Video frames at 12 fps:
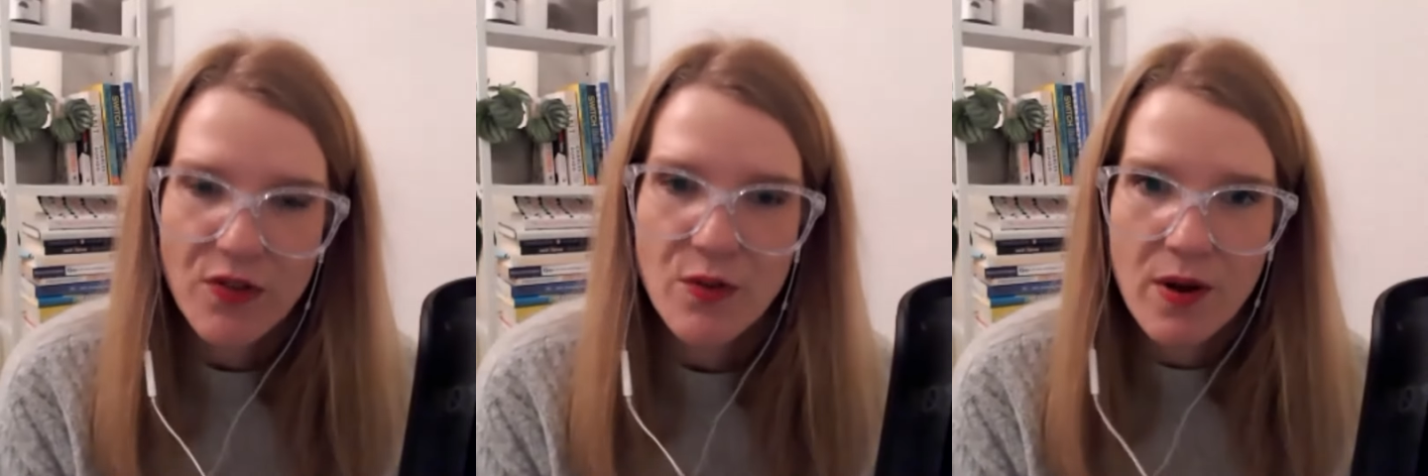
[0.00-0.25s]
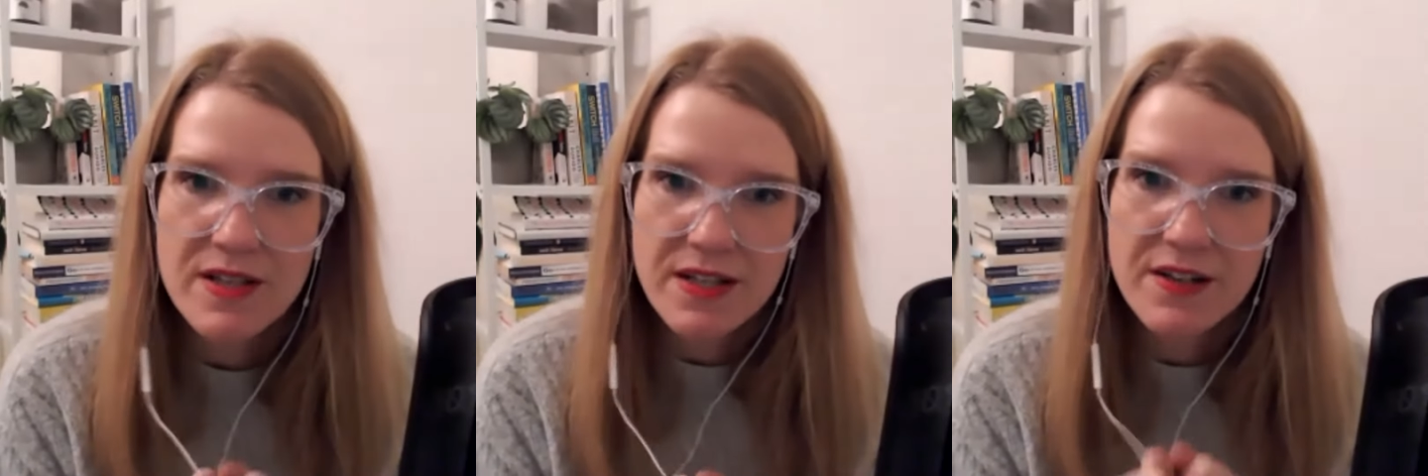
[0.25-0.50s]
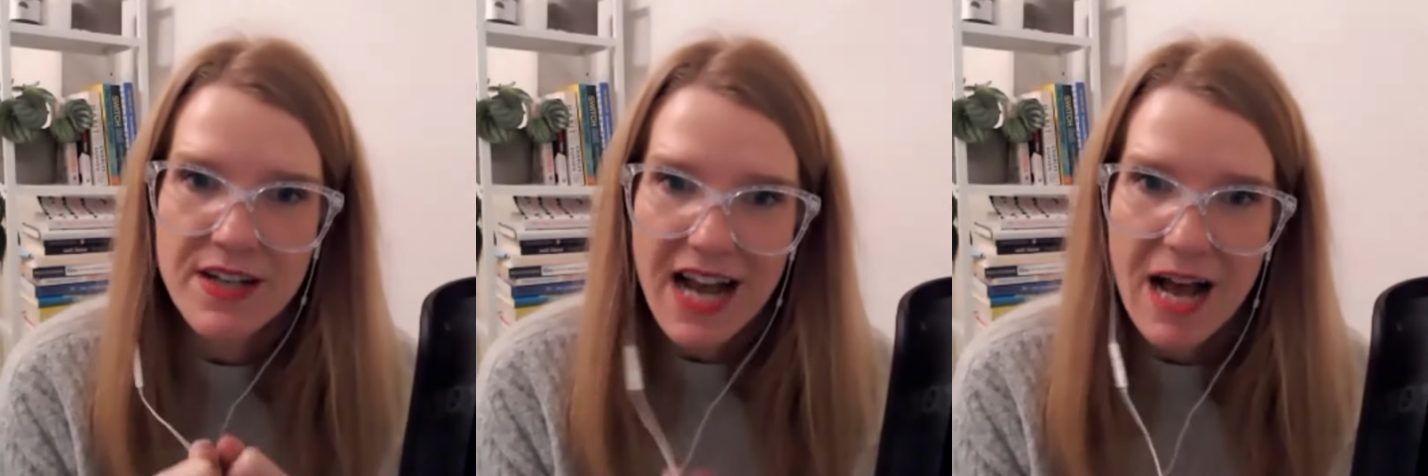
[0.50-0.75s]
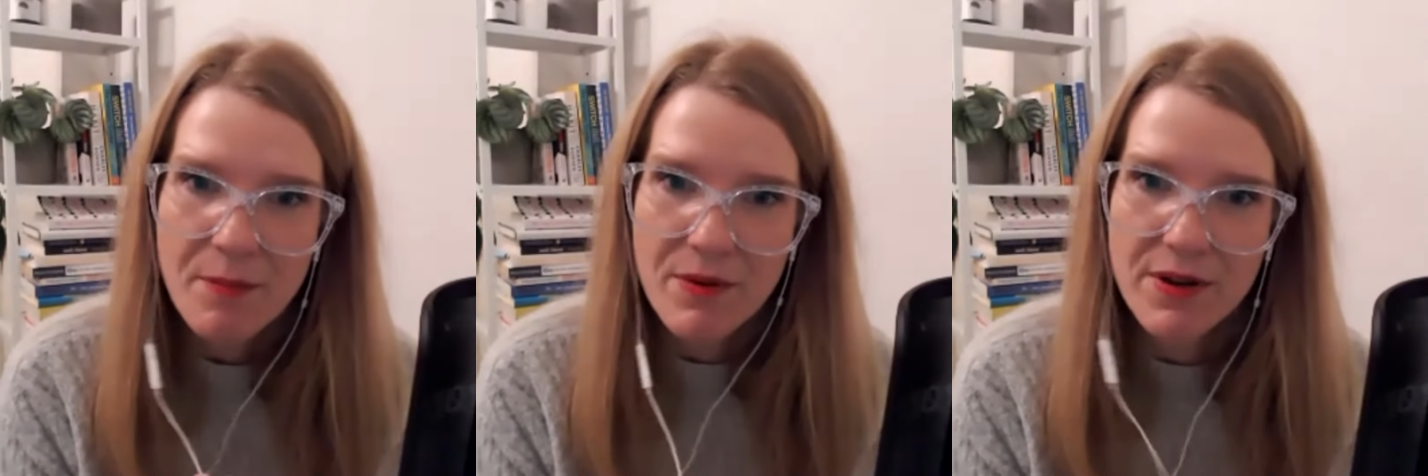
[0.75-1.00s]
worst that could
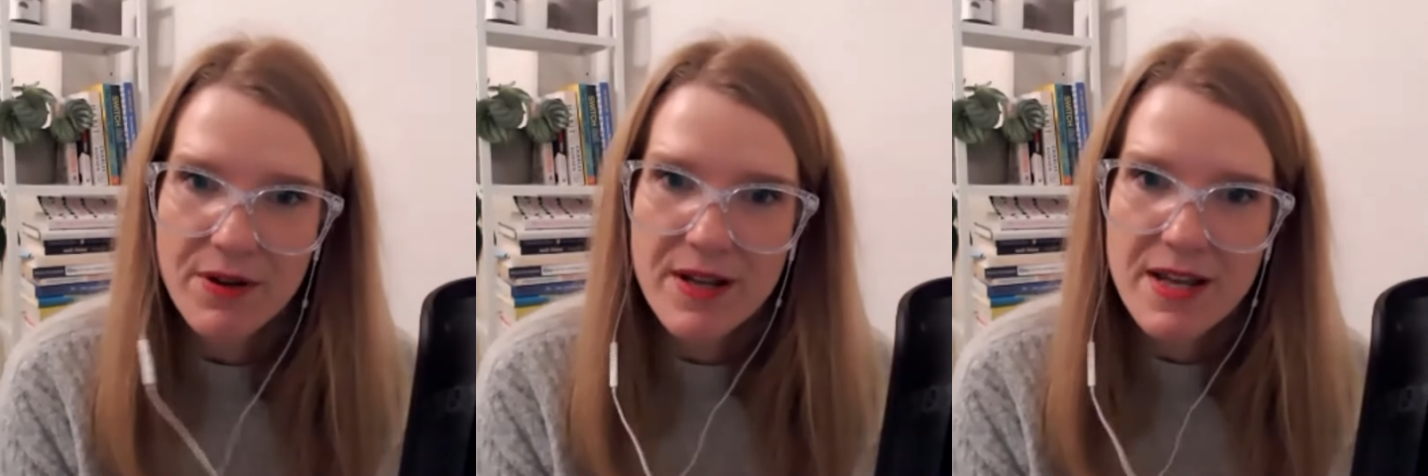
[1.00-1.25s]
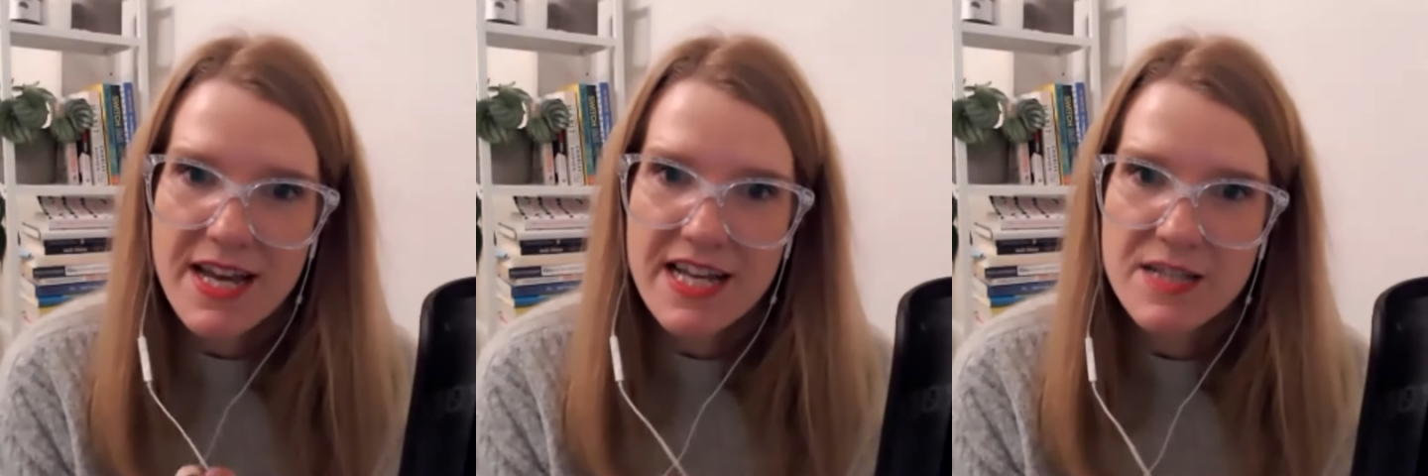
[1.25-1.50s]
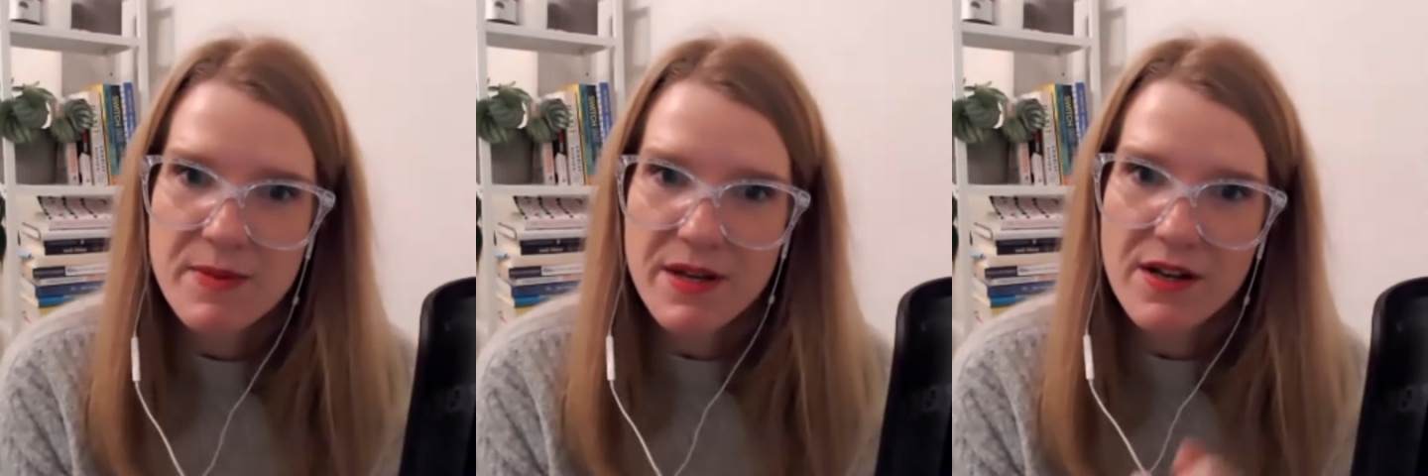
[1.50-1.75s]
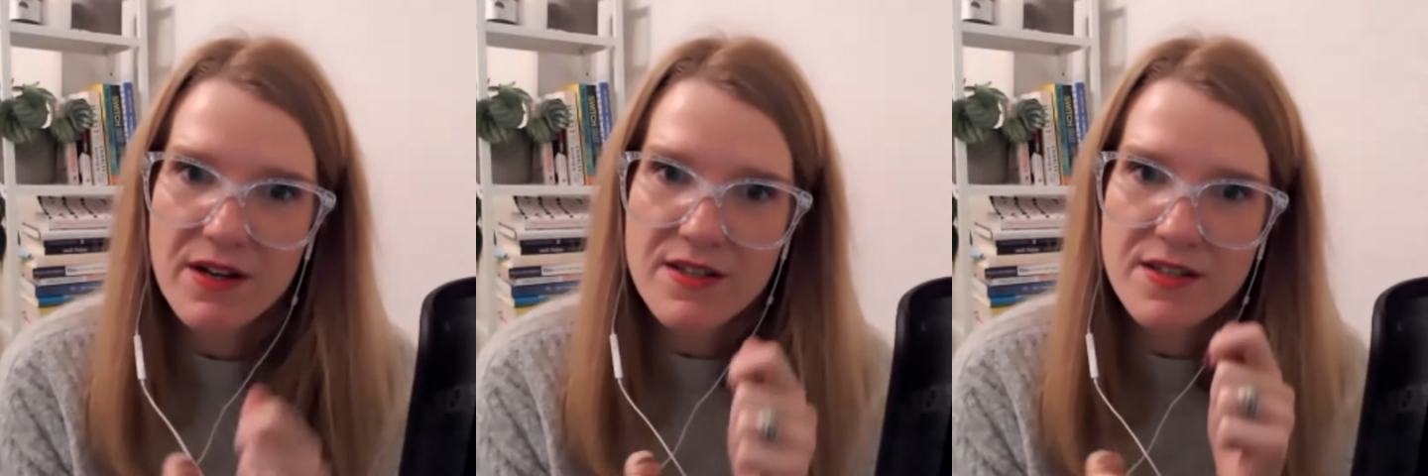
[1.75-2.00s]
happen is
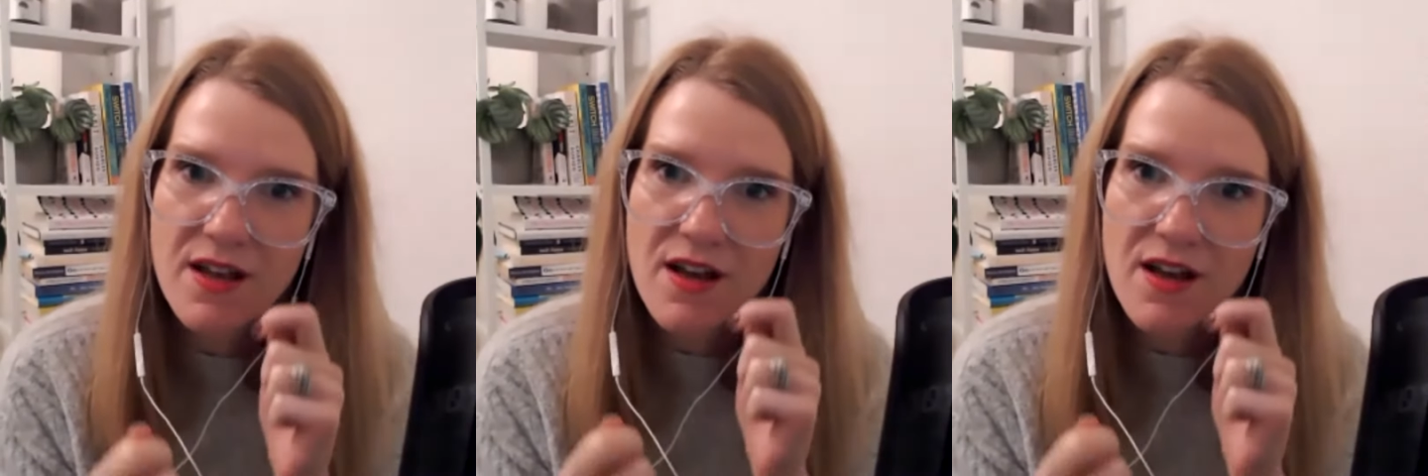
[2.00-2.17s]
because